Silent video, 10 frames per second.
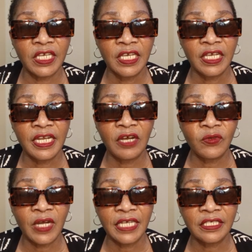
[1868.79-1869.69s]
now you are
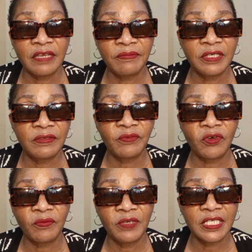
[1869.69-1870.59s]
asking
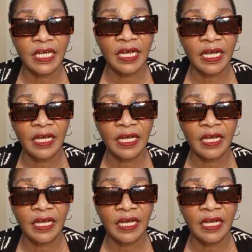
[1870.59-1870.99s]
Mr.